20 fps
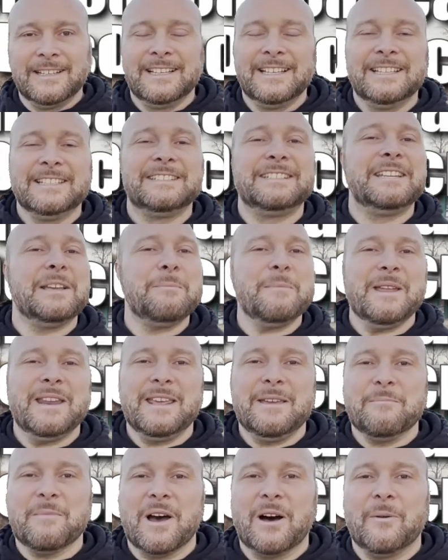send me an
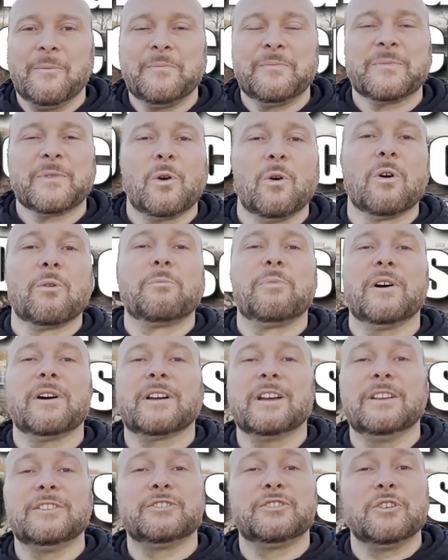email, or book
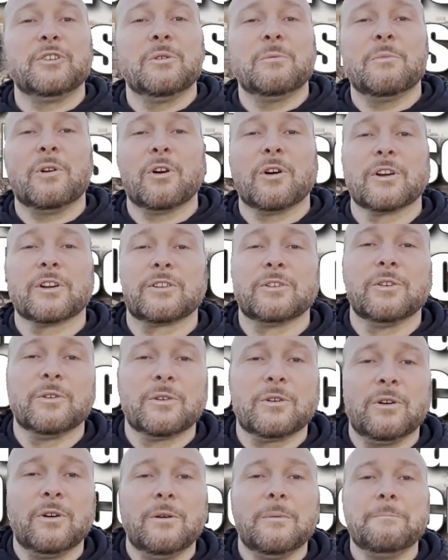a Zoom or a
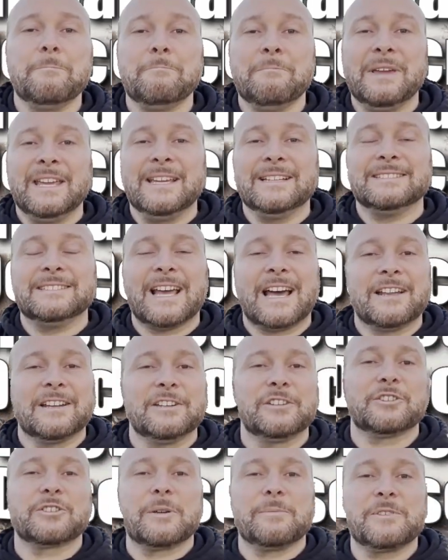Google Meet down in the
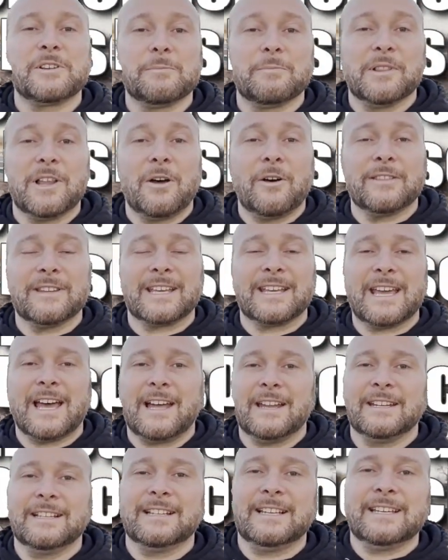description below on the
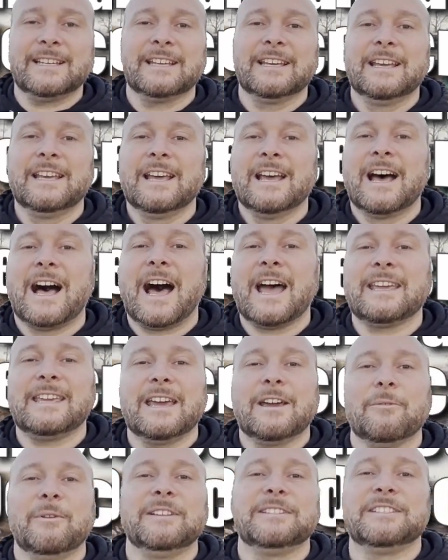county link. I
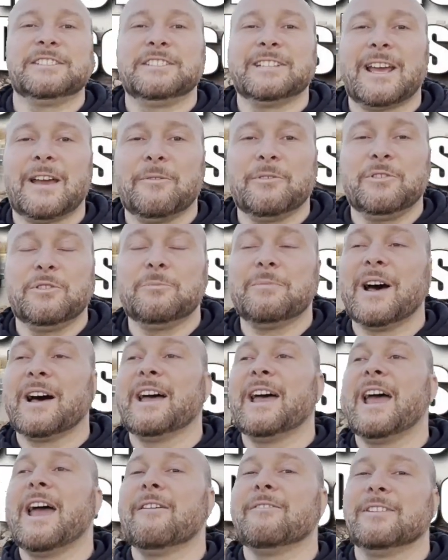can't wait to chat with you about
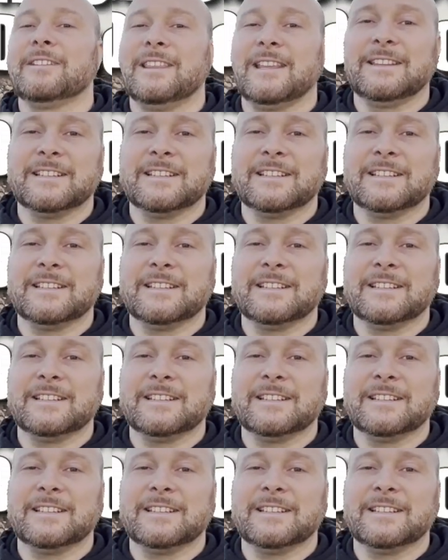everything